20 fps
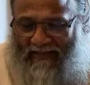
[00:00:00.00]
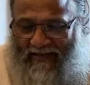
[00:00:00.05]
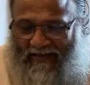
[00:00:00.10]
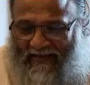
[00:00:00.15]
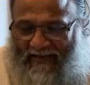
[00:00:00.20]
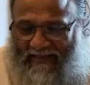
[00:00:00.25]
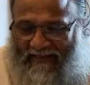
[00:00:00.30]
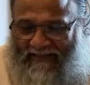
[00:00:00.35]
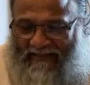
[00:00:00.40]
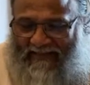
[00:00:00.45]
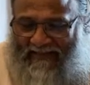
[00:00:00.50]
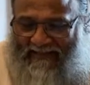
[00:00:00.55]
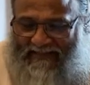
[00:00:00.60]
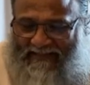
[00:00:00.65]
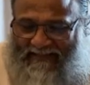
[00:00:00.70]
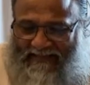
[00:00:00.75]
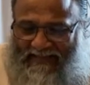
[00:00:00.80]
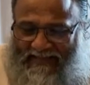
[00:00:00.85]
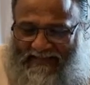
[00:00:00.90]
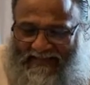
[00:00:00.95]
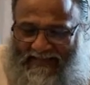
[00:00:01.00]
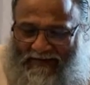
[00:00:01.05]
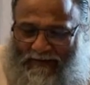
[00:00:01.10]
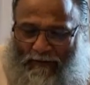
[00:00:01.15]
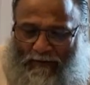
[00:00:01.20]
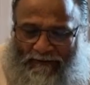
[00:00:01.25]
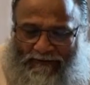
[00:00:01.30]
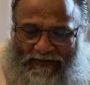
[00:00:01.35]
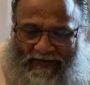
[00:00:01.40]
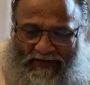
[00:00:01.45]
that exists as an
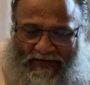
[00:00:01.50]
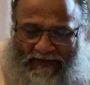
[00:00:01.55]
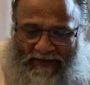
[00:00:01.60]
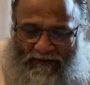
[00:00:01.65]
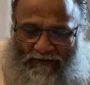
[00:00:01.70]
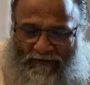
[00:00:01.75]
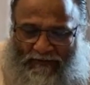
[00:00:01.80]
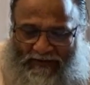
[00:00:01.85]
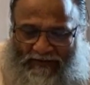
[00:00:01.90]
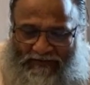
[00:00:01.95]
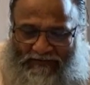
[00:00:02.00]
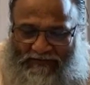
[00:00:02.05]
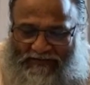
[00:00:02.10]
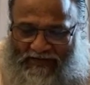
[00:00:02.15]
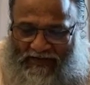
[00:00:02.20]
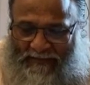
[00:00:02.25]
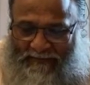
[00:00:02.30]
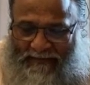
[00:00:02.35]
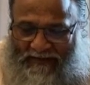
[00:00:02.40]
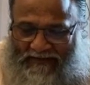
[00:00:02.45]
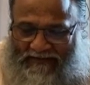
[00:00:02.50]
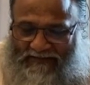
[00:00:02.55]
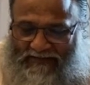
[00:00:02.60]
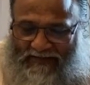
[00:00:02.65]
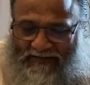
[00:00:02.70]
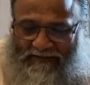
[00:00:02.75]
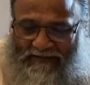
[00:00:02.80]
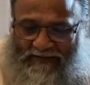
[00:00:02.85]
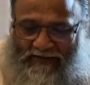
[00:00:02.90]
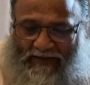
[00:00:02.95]
object with shape,
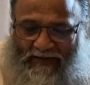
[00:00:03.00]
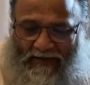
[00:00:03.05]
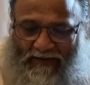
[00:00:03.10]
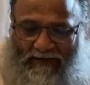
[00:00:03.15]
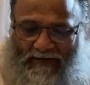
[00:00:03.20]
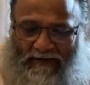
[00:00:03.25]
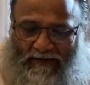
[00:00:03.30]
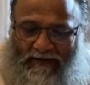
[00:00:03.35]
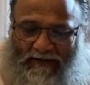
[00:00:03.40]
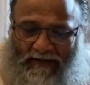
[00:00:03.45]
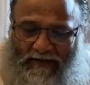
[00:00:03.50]
etc.